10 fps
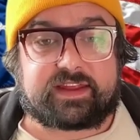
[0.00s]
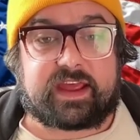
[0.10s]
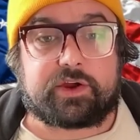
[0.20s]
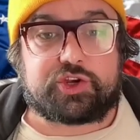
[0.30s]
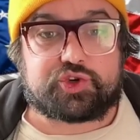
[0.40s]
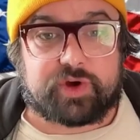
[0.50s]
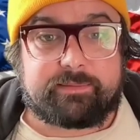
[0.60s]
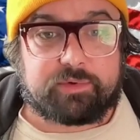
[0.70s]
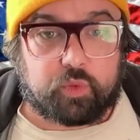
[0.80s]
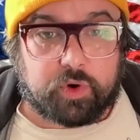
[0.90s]
Terry
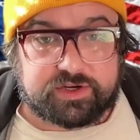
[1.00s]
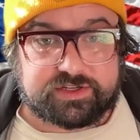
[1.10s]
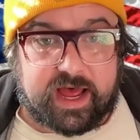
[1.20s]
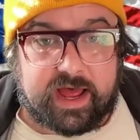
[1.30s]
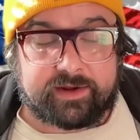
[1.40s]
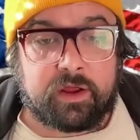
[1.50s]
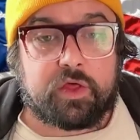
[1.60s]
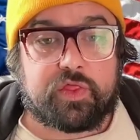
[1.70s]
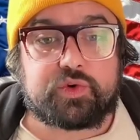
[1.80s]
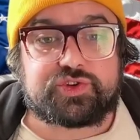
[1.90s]
Shrable worked on,
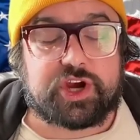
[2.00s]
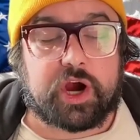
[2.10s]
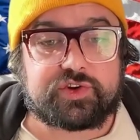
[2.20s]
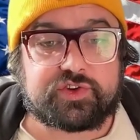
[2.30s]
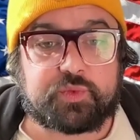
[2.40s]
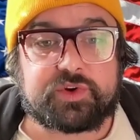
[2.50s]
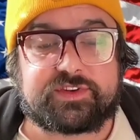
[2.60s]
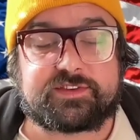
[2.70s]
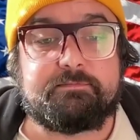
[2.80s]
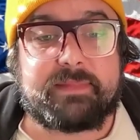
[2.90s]
those charges were
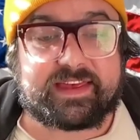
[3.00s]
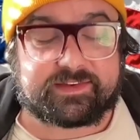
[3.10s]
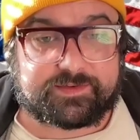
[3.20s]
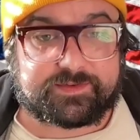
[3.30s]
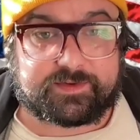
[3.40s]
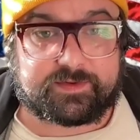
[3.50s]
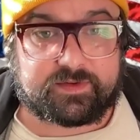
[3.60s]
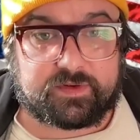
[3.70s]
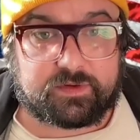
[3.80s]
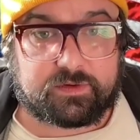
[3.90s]
dismissed.